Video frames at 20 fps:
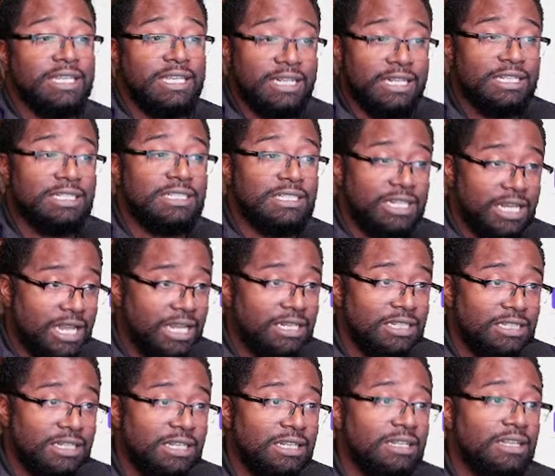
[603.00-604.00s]
it is
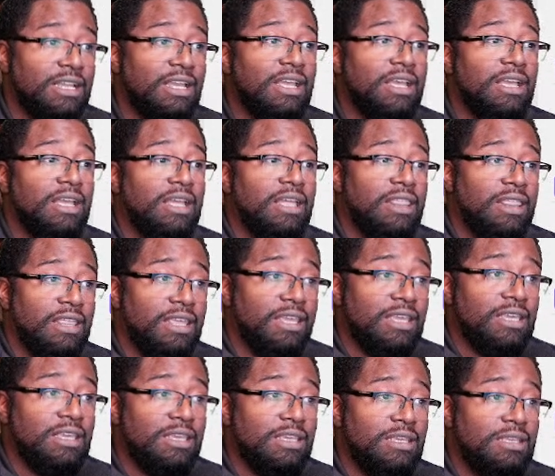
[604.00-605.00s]
changing
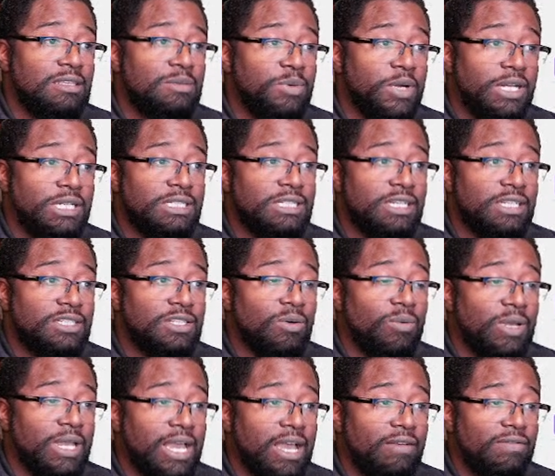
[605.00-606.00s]
the spreadsheet. So
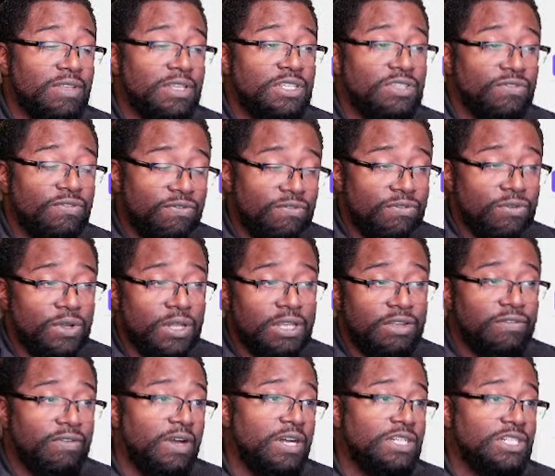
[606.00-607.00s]
we have these fully
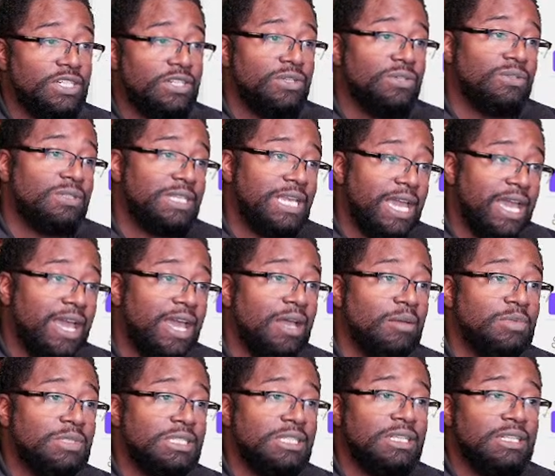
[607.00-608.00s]
functional
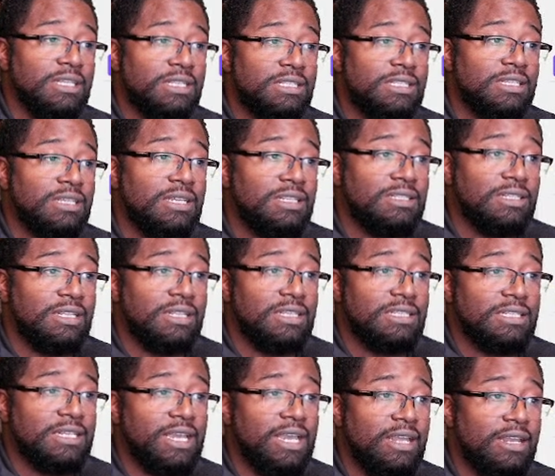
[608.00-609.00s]
tabs to this to
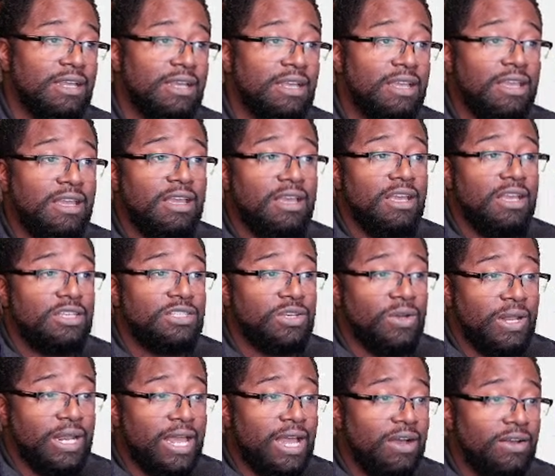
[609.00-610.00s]
this data.
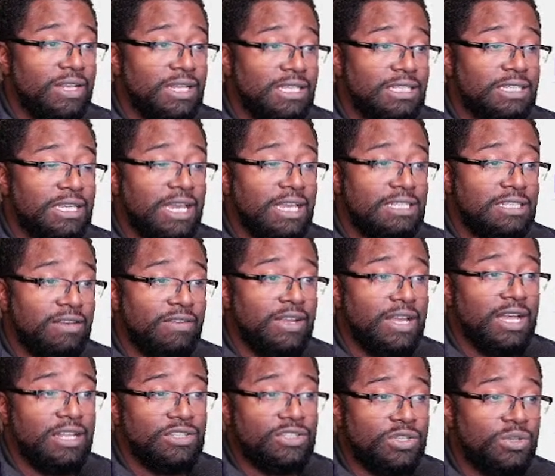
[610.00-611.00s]
So now in this case, I've
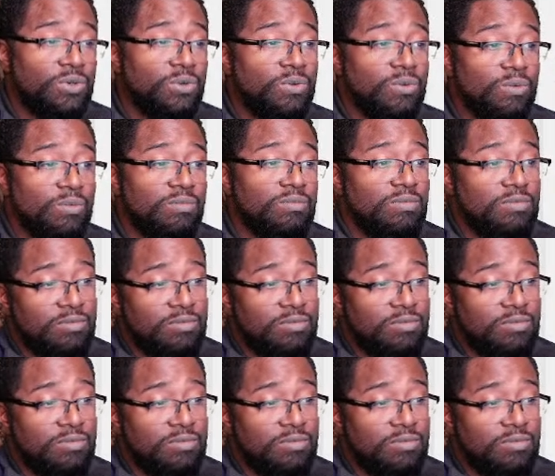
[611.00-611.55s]
got two